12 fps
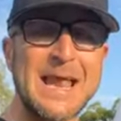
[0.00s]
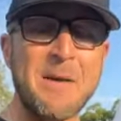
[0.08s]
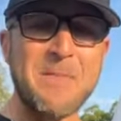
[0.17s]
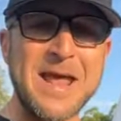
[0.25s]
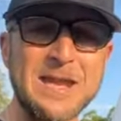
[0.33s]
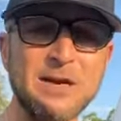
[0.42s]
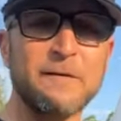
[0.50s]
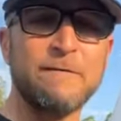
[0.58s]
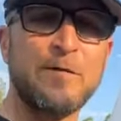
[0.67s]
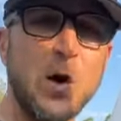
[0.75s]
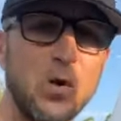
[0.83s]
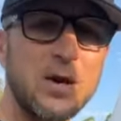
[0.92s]
And I made it a
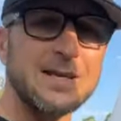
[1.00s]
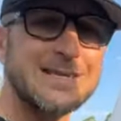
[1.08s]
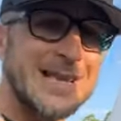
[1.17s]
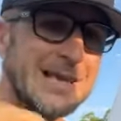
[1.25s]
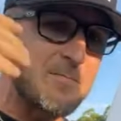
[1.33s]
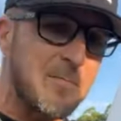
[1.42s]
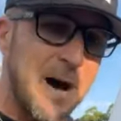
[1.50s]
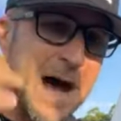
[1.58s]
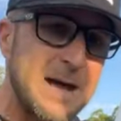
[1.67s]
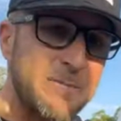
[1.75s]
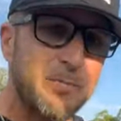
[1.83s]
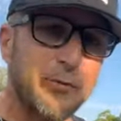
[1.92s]
focus that in
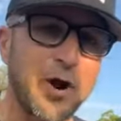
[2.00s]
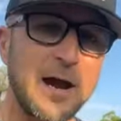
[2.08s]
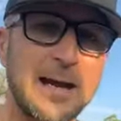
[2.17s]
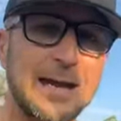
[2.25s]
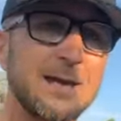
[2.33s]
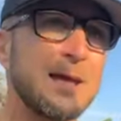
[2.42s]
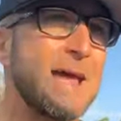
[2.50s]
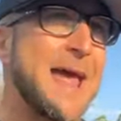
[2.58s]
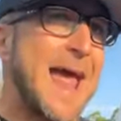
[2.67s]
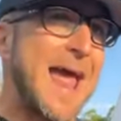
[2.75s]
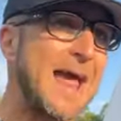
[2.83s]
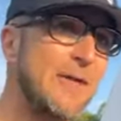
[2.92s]
my brain,
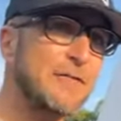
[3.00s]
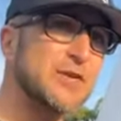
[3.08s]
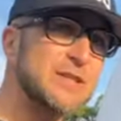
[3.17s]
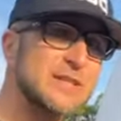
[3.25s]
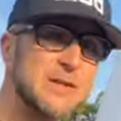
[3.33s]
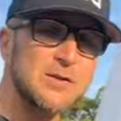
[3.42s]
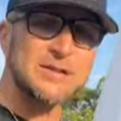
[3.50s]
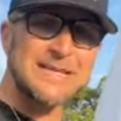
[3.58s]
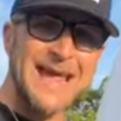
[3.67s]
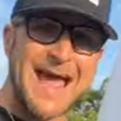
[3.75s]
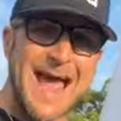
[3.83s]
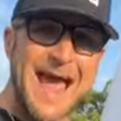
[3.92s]
every single
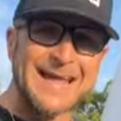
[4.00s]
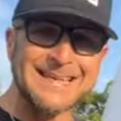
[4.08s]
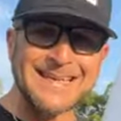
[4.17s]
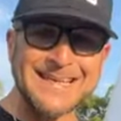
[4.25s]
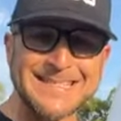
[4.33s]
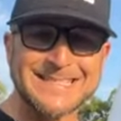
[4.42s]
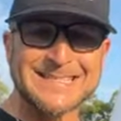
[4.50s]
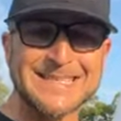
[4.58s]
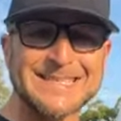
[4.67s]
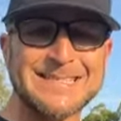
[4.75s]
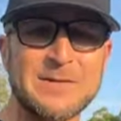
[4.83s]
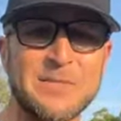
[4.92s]
day, I had to get
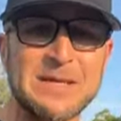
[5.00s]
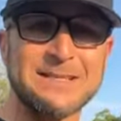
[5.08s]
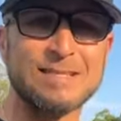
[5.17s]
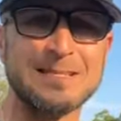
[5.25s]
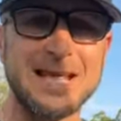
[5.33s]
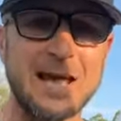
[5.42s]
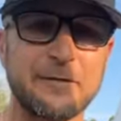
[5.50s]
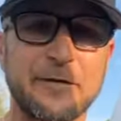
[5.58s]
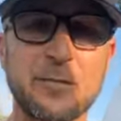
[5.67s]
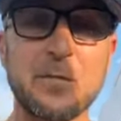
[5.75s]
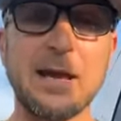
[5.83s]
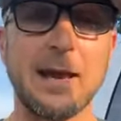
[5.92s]
60 minutes a day
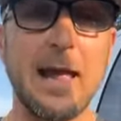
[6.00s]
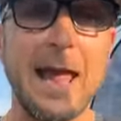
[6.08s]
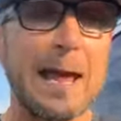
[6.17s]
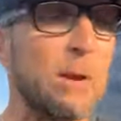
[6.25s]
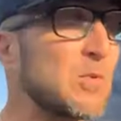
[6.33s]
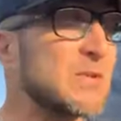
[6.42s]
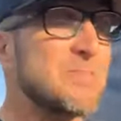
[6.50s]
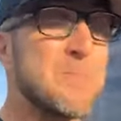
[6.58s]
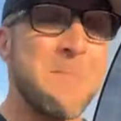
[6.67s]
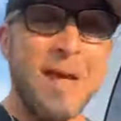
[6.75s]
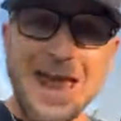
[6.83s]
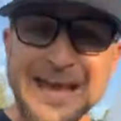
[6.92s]
for me. It was
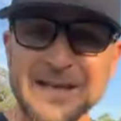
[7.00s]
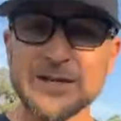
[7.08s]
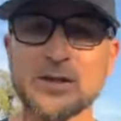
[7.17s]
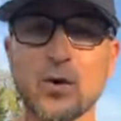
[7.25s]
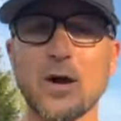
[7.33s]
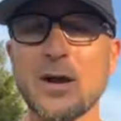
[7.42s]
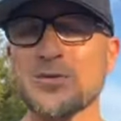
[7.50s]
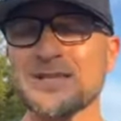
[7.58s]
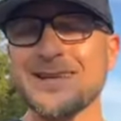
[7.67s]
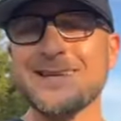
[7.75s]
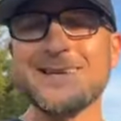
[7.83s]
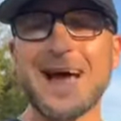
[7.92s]
mandatory. It
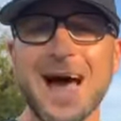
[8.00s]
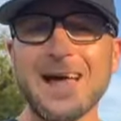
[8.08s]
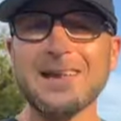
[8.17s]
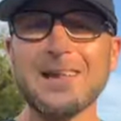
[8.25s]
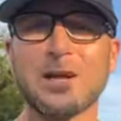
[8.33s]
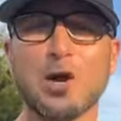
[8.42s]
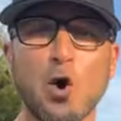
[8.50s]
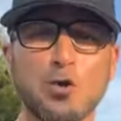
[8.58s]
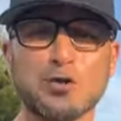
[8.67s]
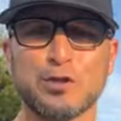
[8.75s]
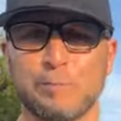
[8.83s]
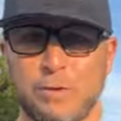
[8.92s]
was a
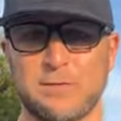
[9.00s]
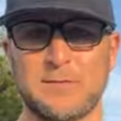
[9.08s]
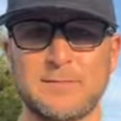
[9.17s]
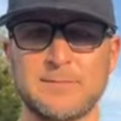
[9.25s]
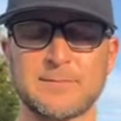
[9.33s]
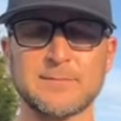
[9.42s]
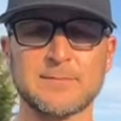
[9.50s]
non-negotiable.